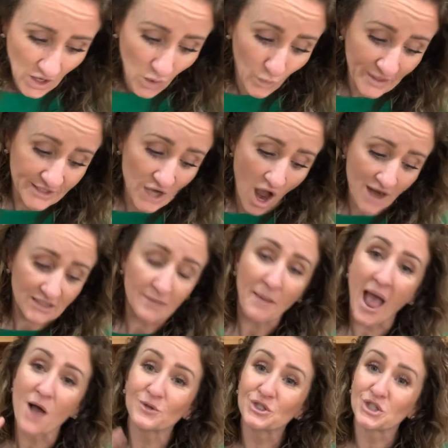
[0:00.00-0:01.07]
we talked
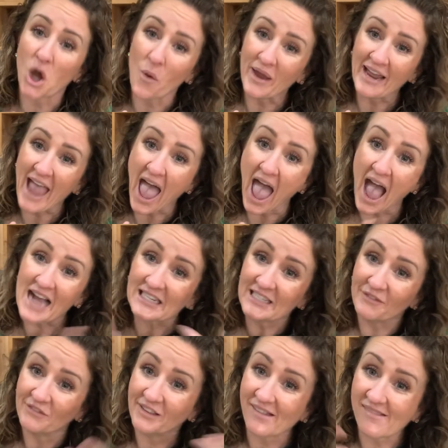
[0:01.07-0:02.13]
about showing
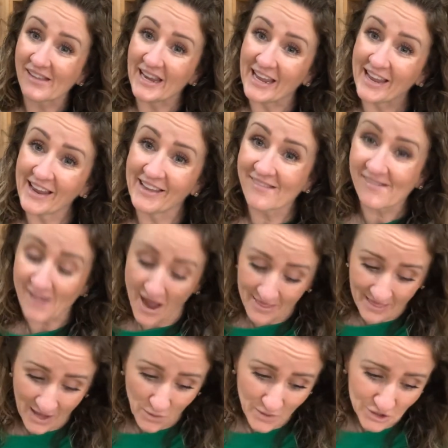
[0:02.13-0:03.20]
active listening in sign
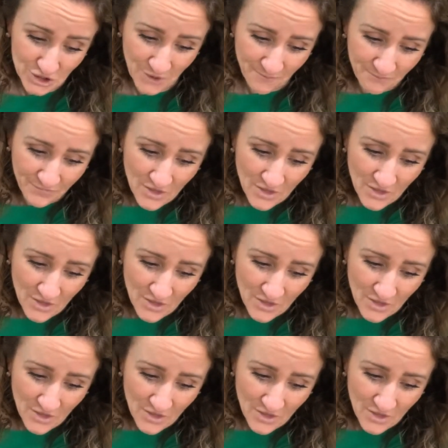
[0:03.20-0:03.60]
language.